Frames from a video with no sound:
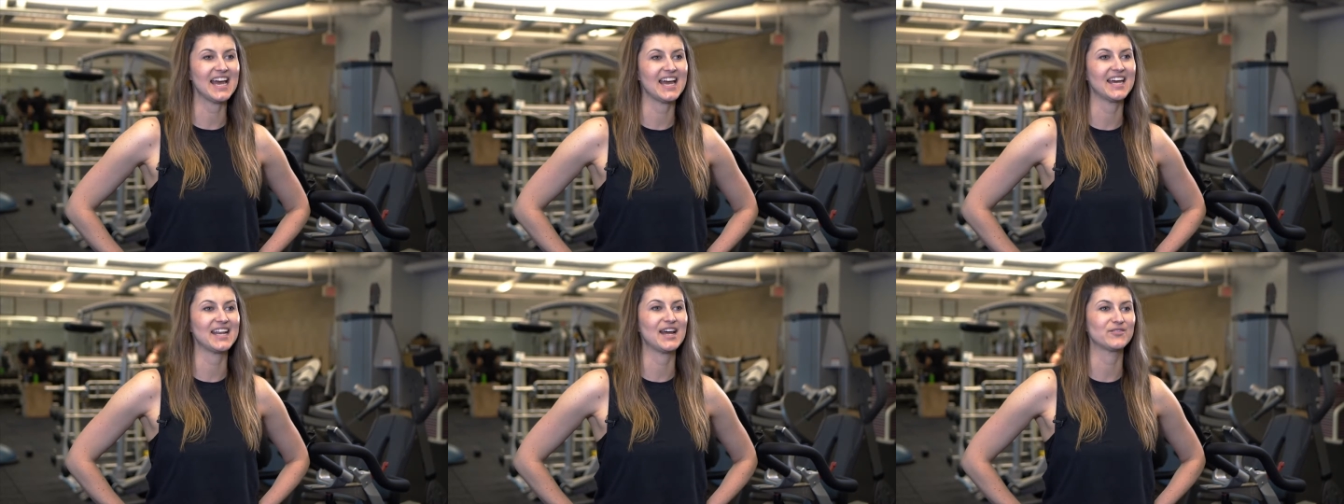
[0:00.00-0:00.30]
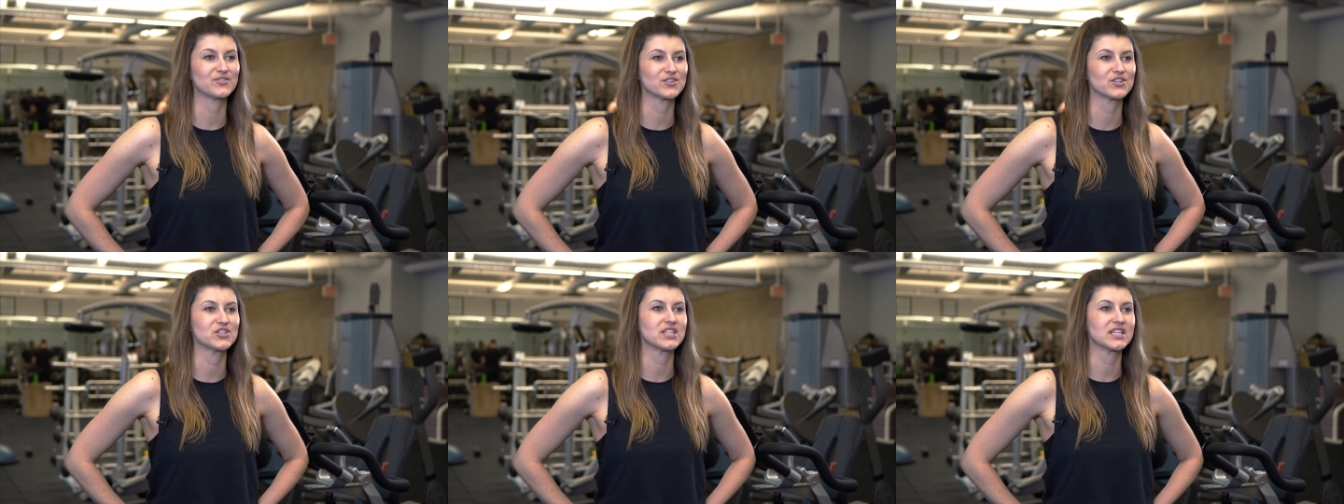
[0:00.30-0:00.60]
and
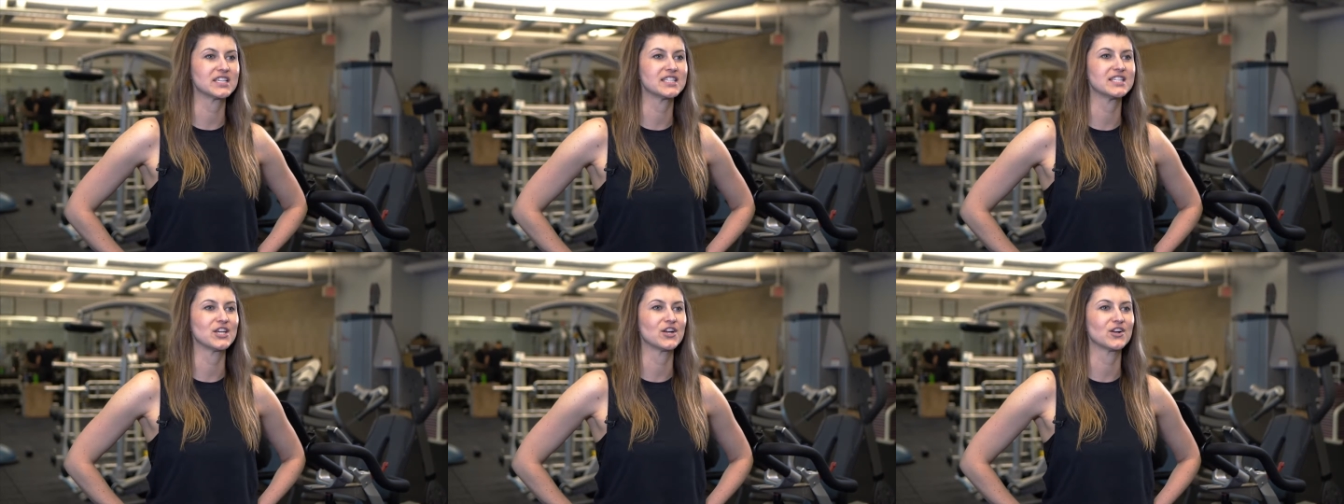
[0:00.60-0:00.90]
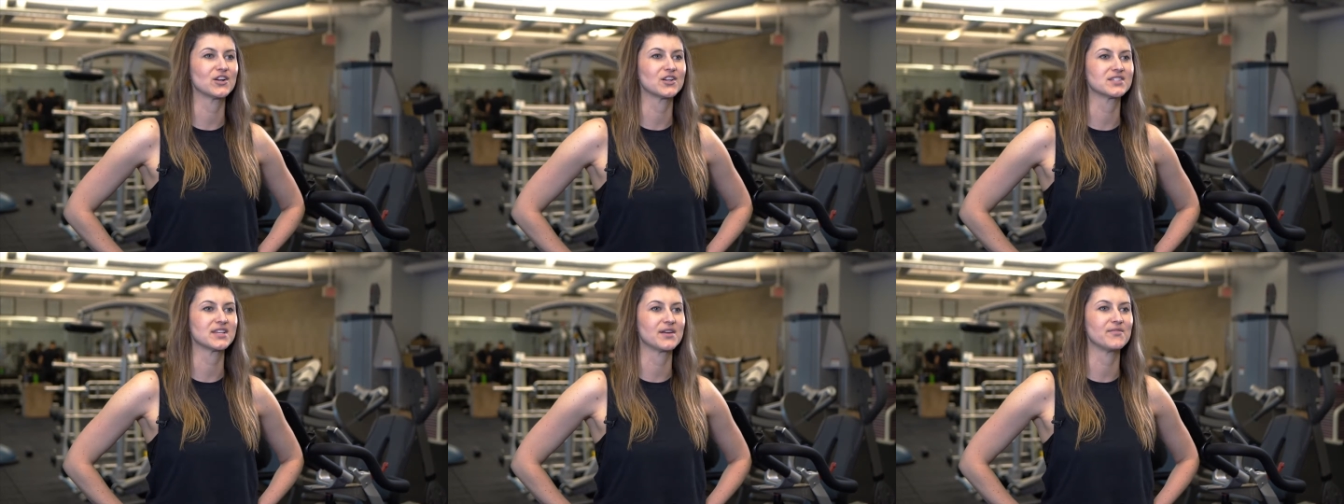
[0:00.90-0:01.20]
after 6
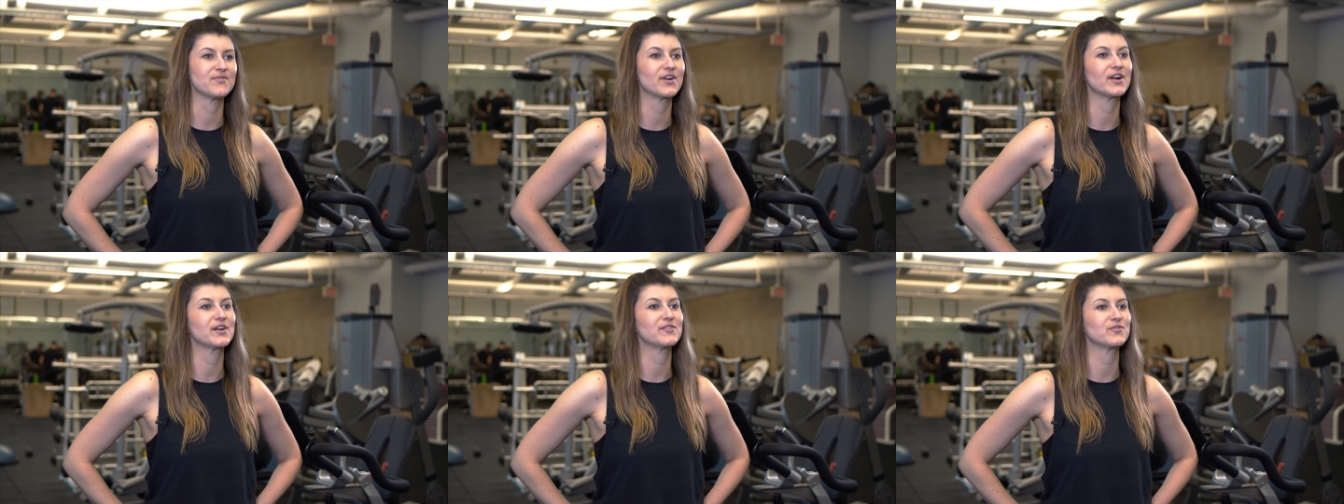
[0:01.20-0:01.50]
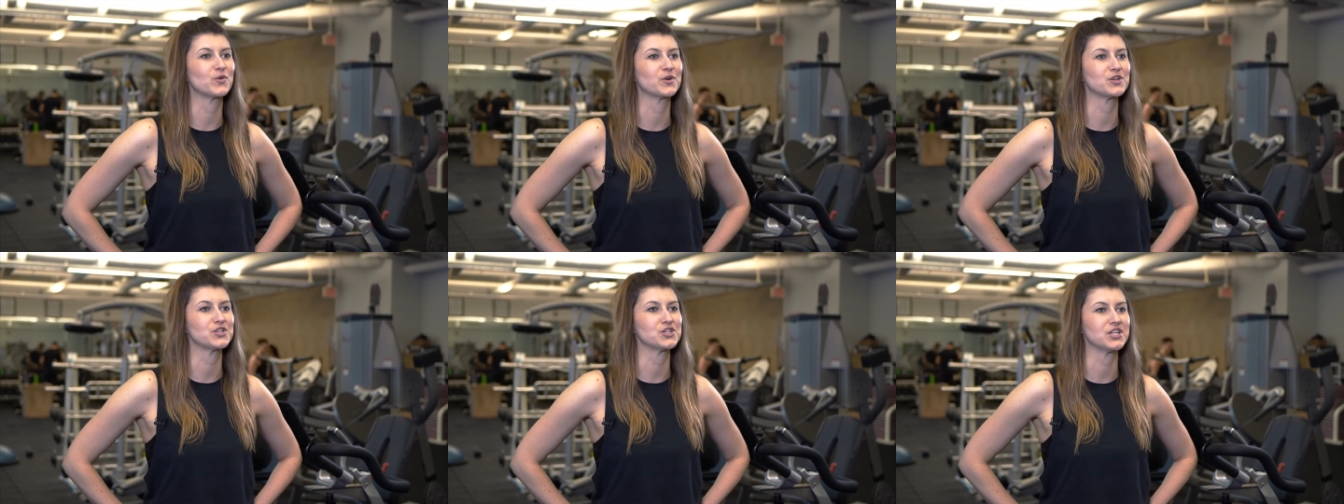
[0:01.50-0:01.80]
years, I'm very
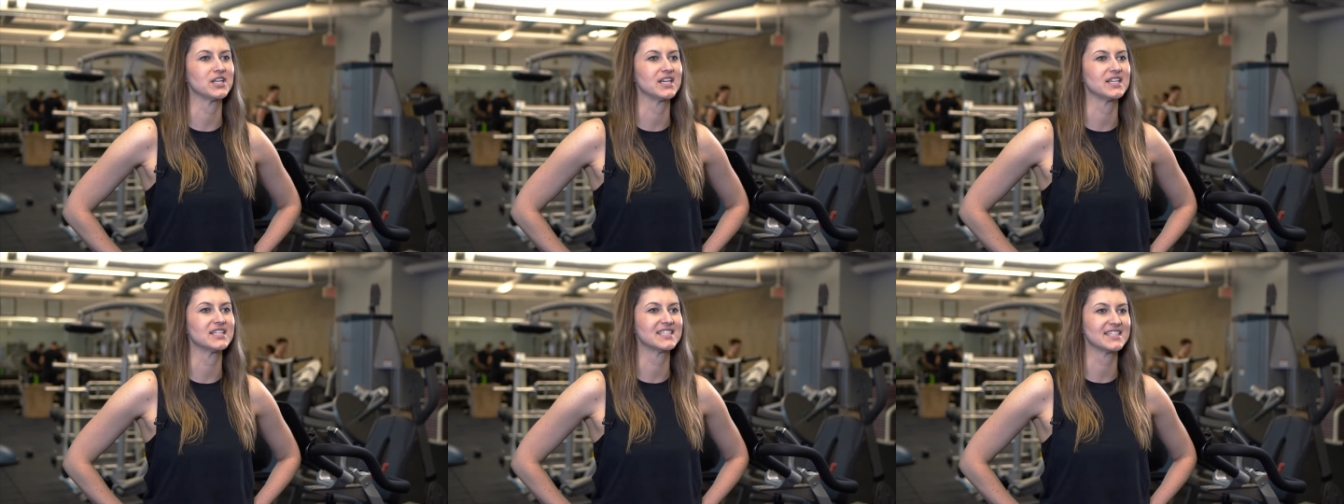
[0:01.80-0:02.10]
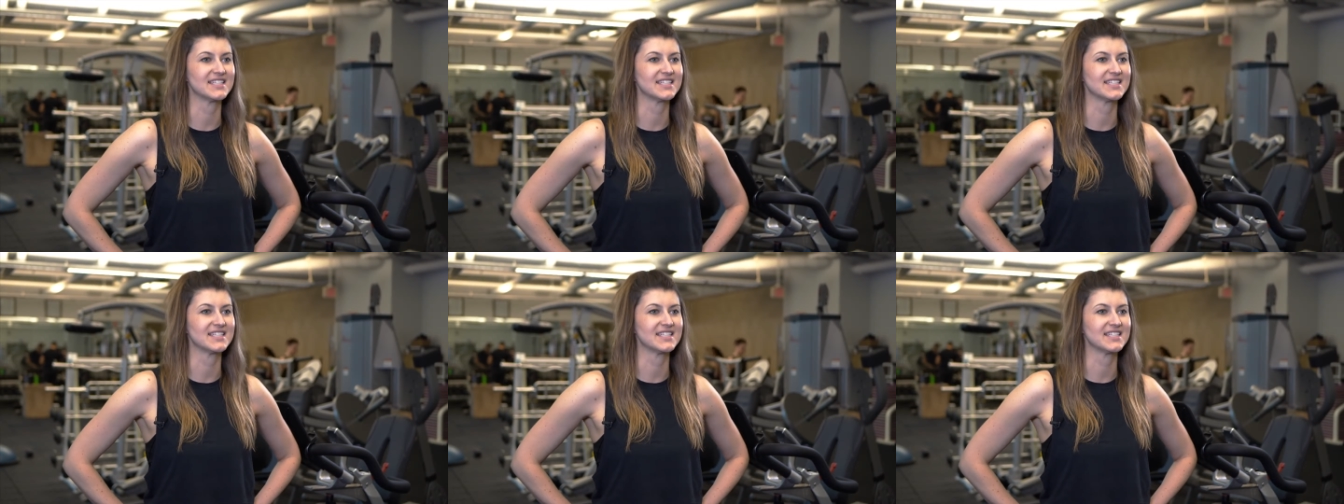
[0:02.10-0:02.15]
fortunate